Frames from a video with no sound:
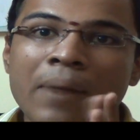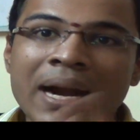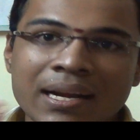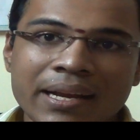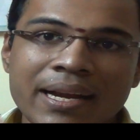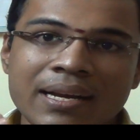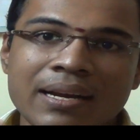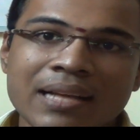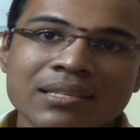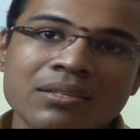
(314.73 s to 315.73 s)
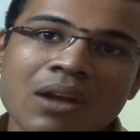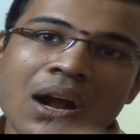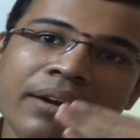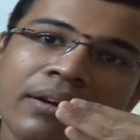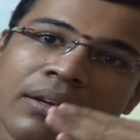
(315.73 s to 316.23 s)
but it does
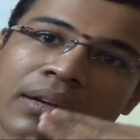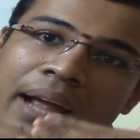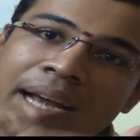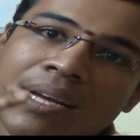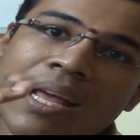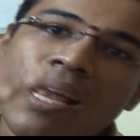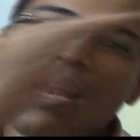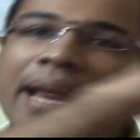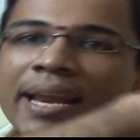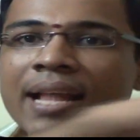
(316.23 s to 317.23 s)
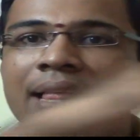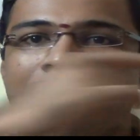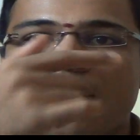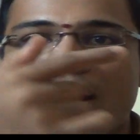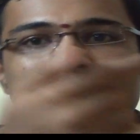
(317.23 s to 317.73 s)
not enter any
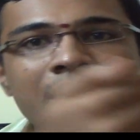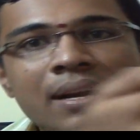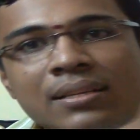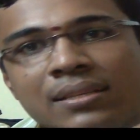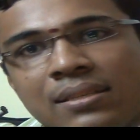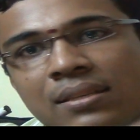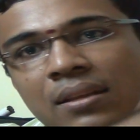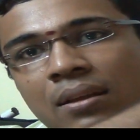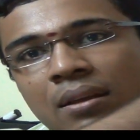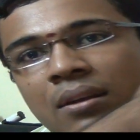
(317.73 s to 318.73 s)
other medium, but it is